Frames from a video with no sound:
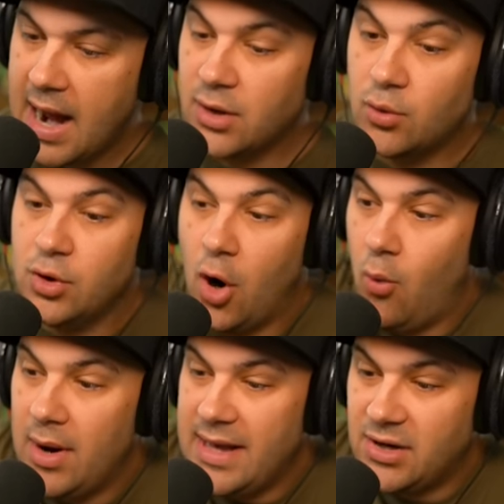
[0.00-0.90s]
I don't know
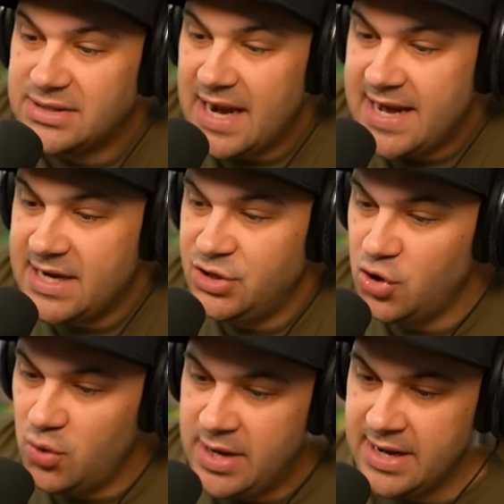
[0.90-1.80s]
what else I can
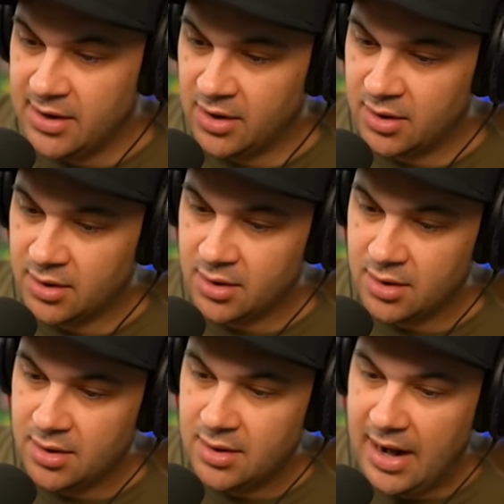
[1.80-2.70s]
do here.
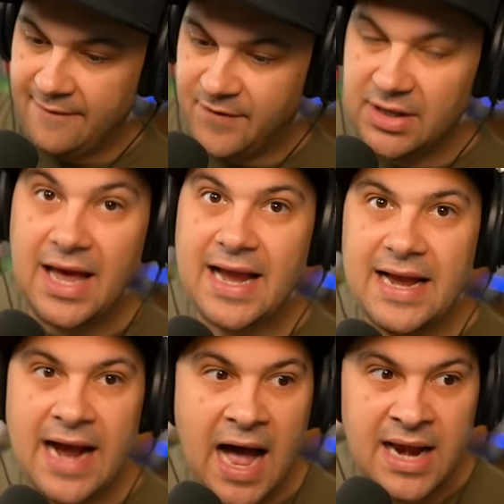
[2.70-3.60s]
I feel like I
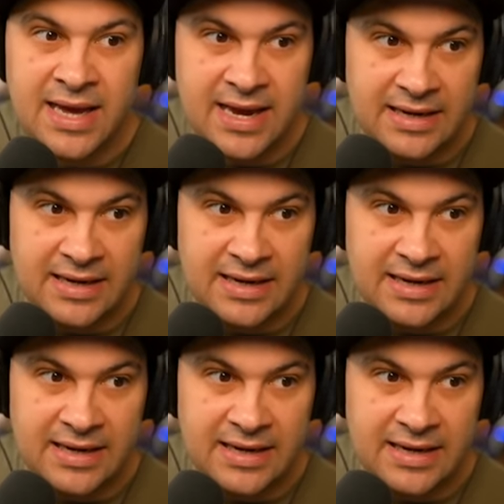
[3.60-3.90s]
got it.